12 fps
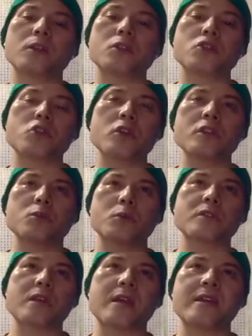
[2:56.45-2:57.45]
Students will
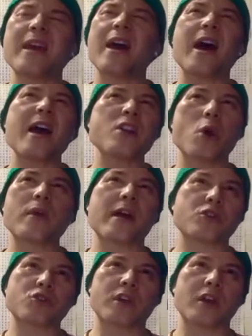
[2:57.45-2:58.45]
say, yeah, I know
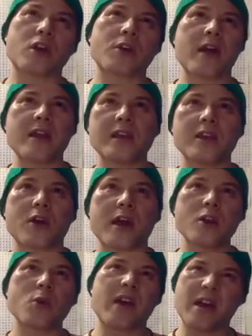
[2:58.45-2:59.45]
that trick already, or I
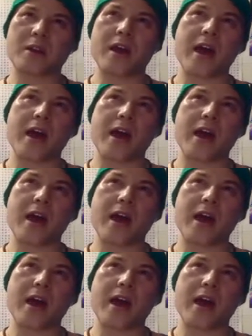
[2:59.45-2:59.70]
know that,